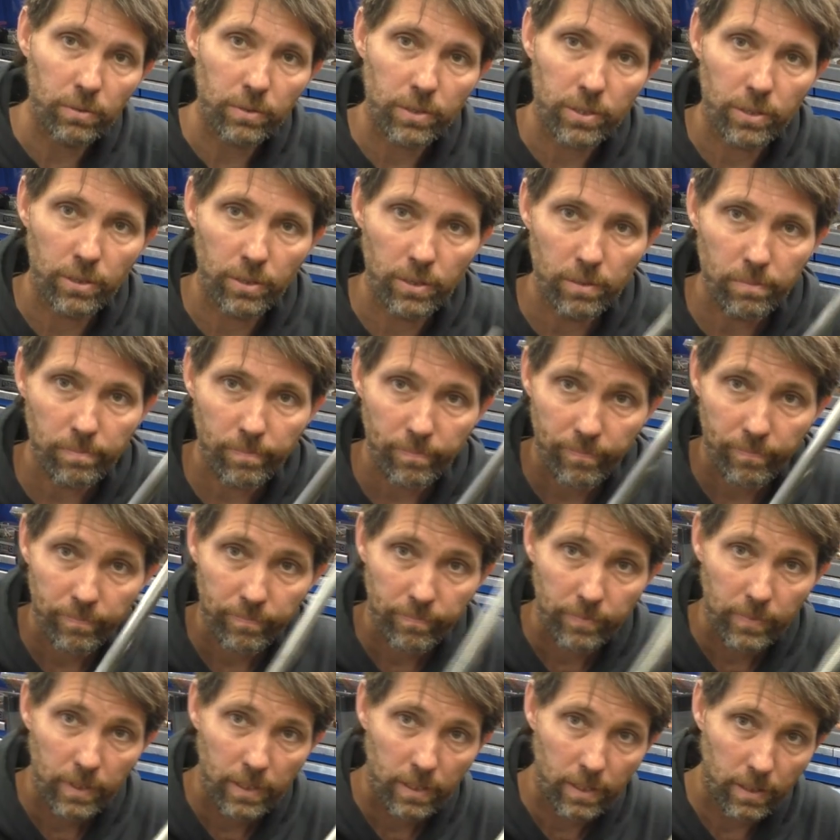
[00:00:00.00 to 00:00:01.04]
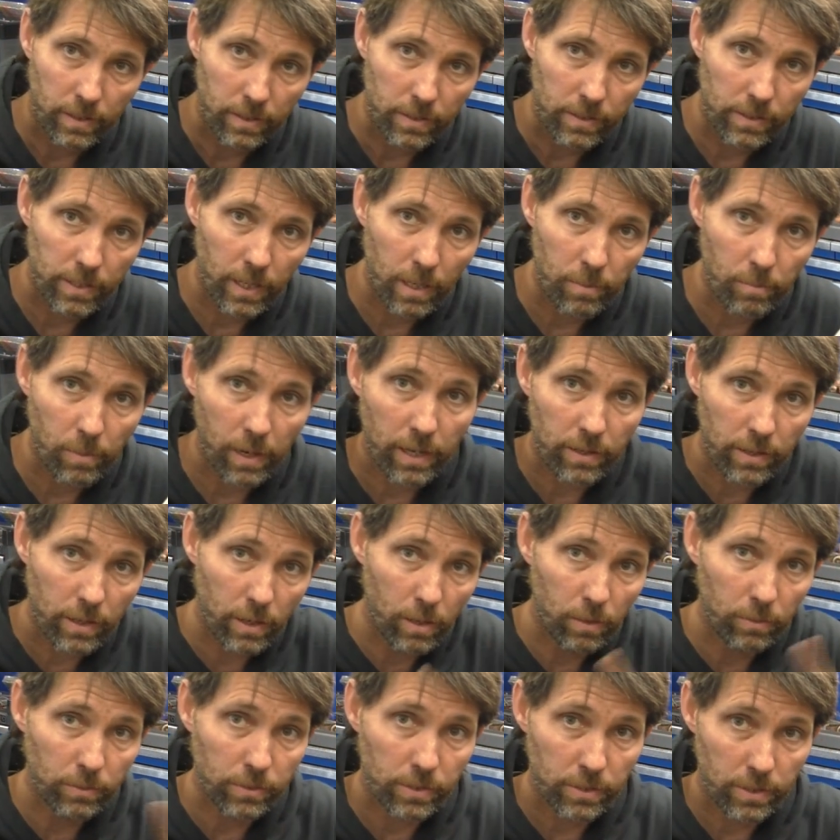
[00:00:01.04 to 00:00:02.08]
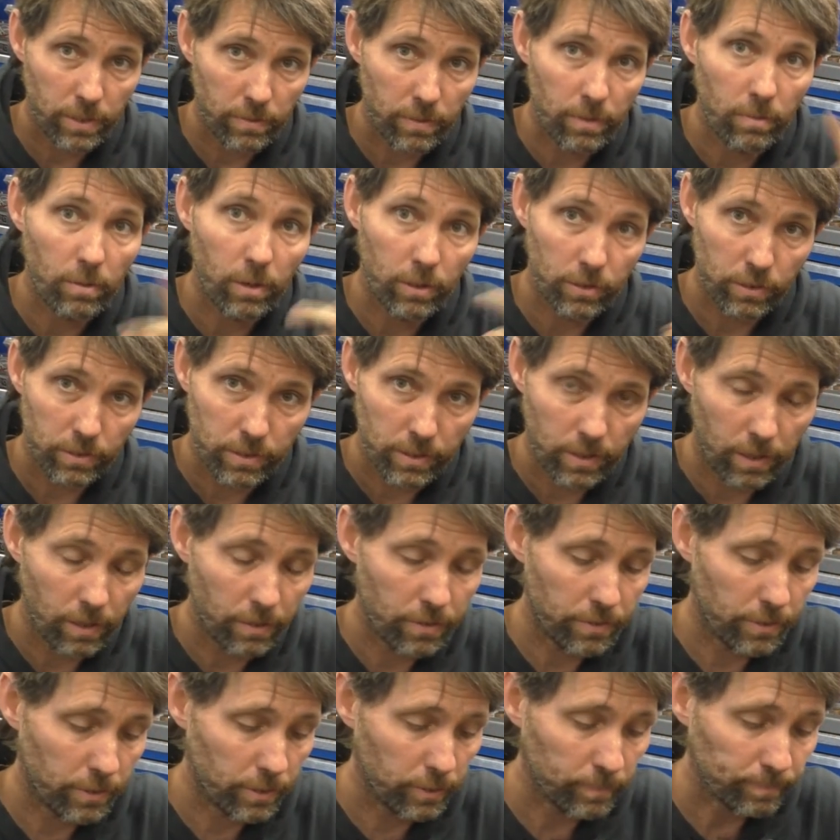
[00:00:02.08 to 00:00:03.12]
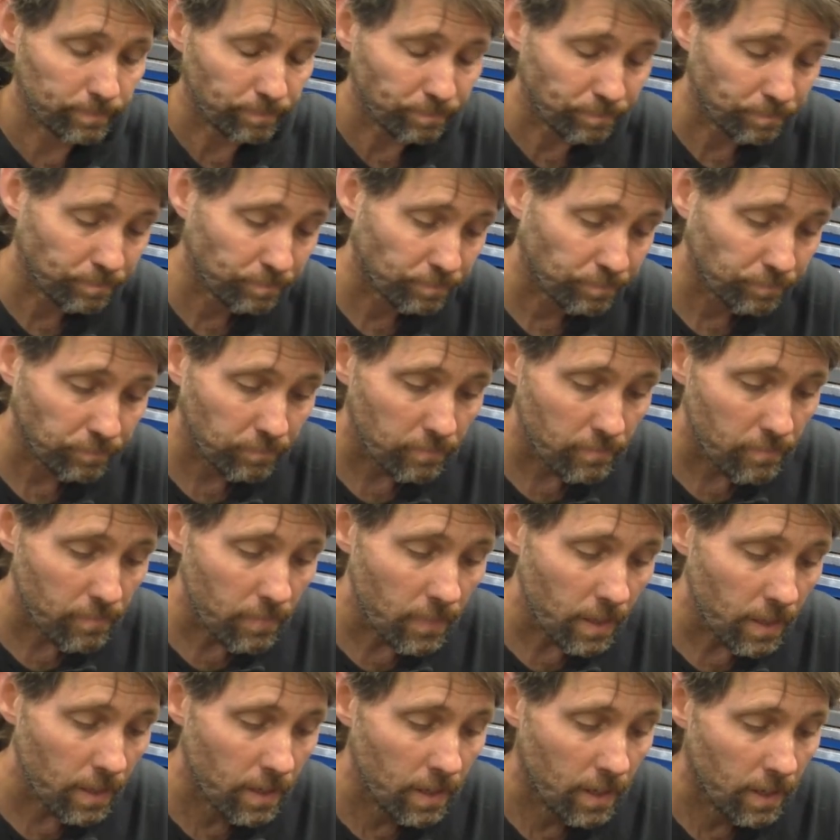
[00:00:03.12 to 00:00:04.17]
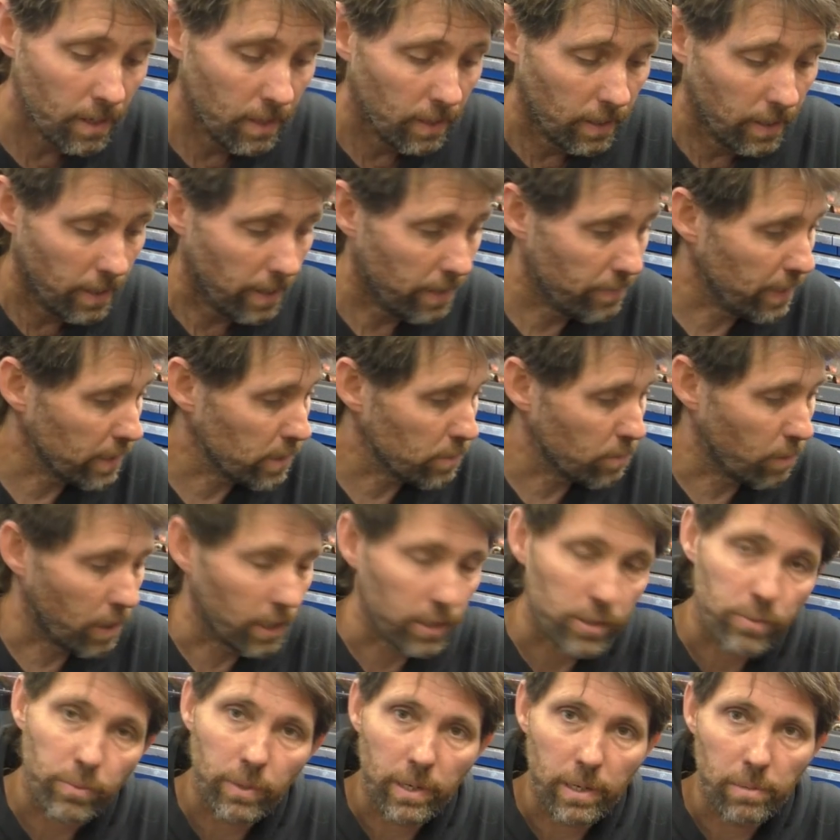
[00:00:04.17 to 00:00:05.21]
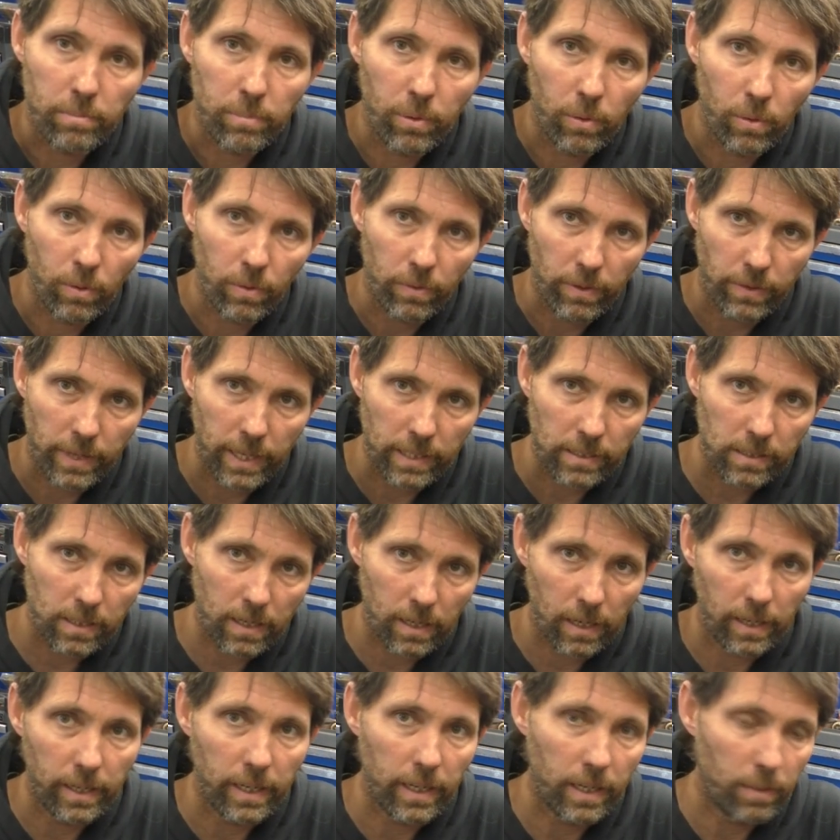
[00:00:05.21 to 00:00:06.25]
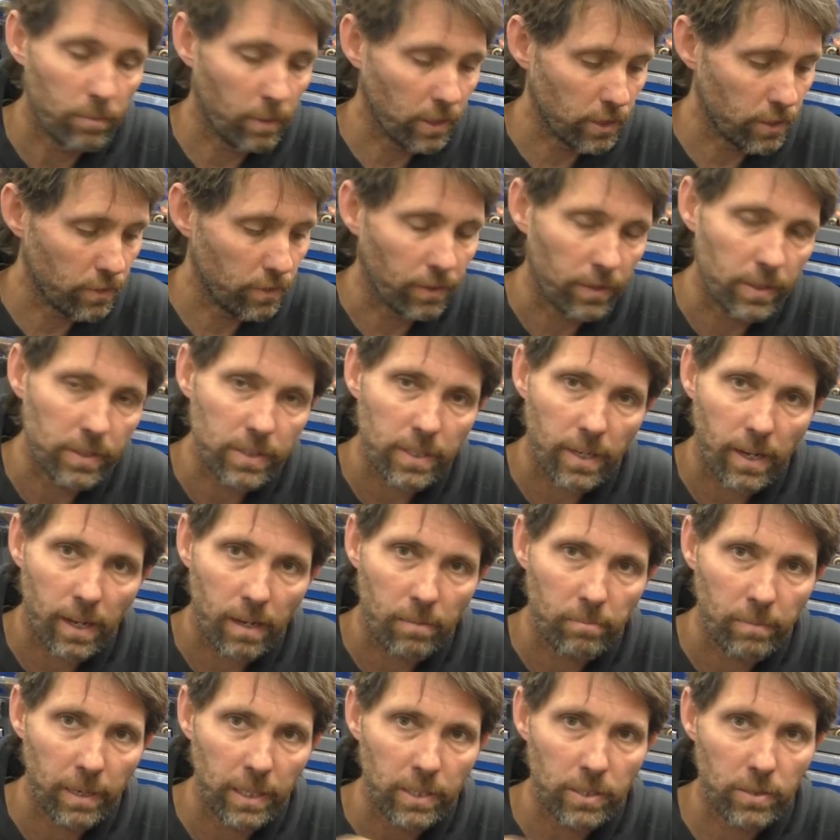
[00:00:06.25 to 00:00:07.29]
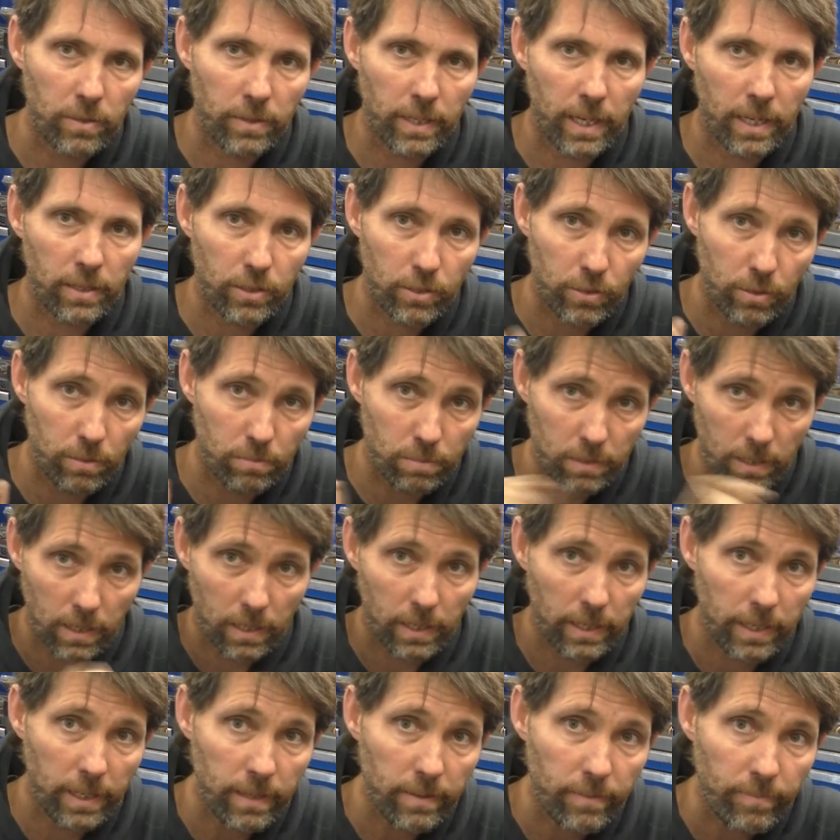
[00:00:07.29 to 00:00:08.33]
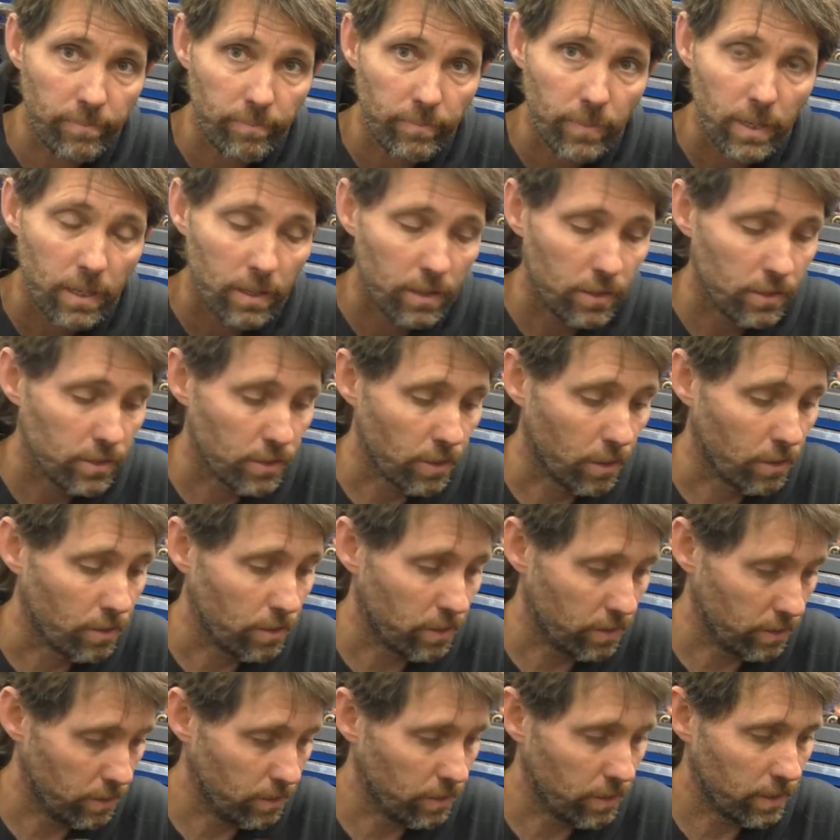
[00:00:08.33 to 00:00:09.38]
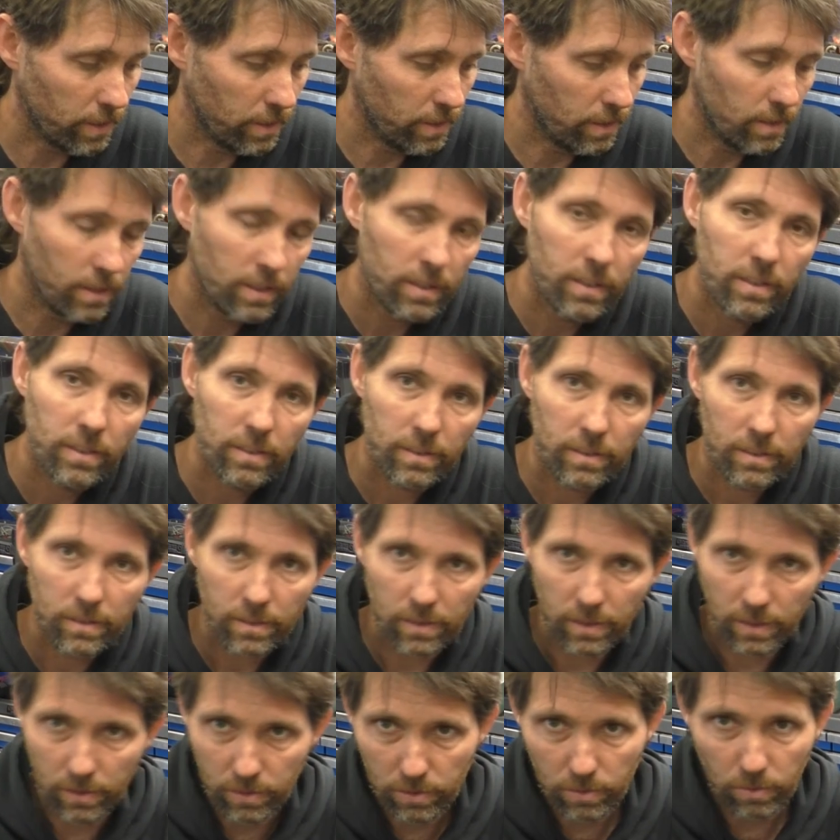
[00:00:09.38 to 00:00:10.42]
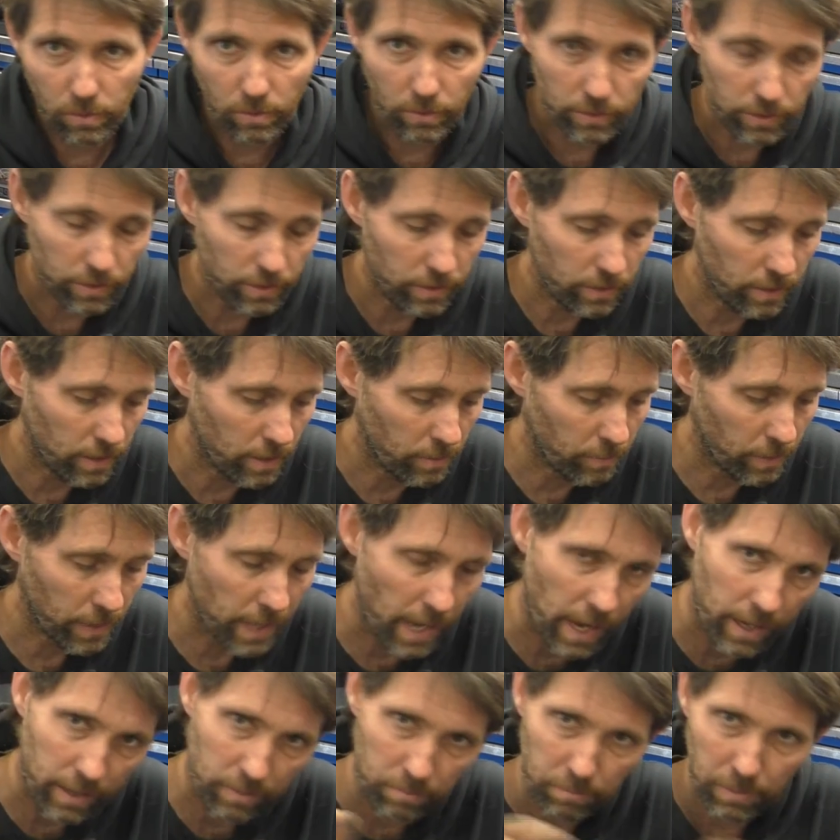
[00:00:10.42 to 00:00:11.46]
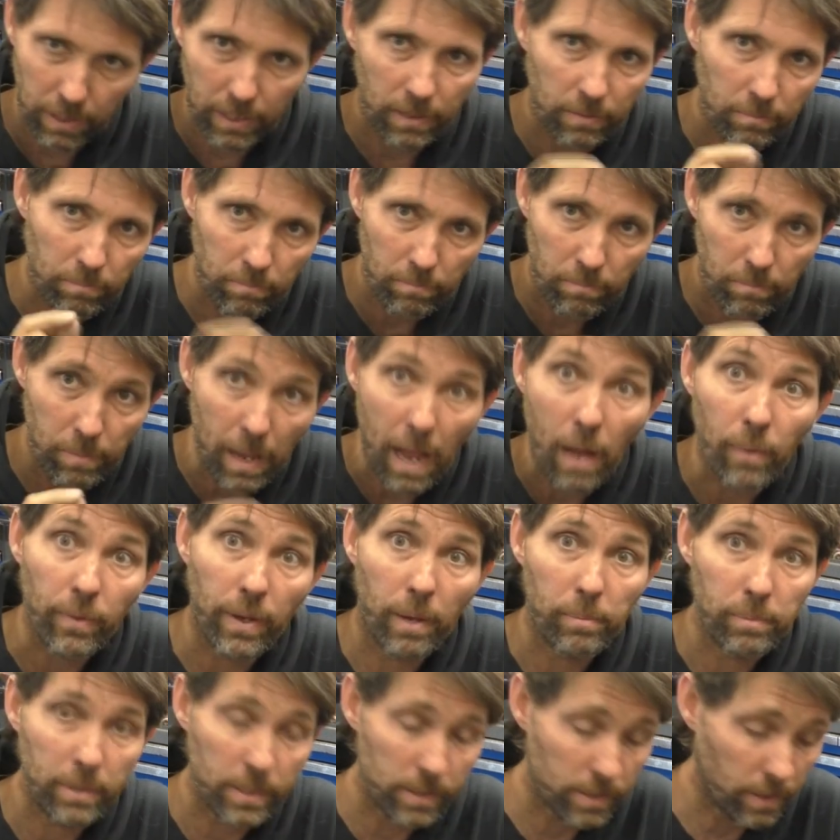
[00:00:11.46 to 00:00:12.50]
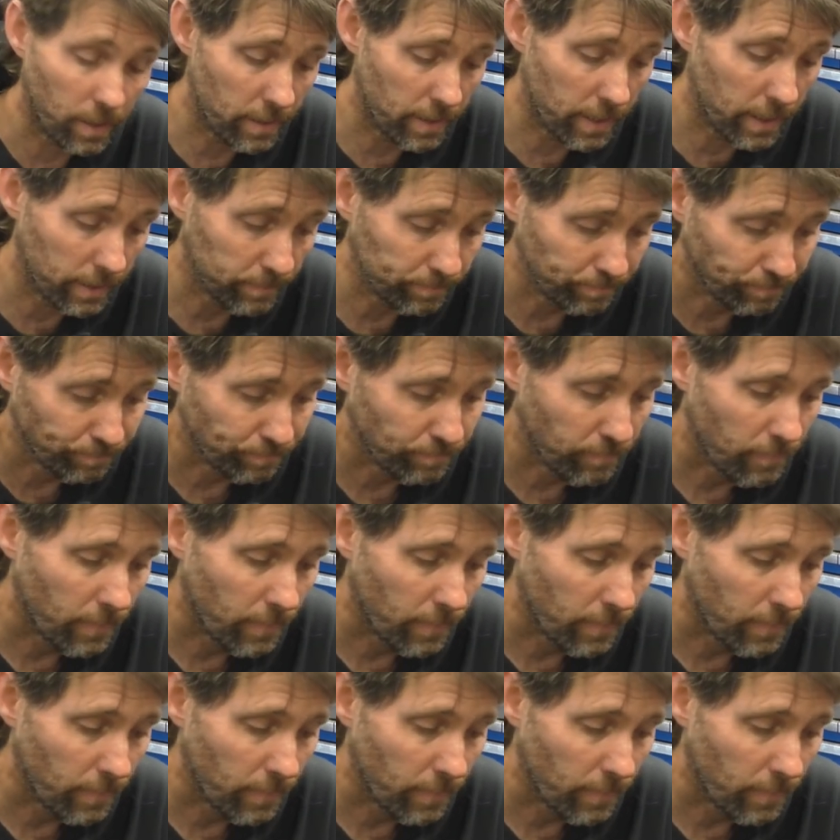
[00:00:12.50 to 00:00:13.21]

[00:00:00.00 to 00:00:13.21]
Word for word: tilt tube in the same way the old steering rod used to go through. And that's why it's really important that that's clean. Once you've got this out, make sure that tube's clear so that you can install the new unit without it being bound up inside there.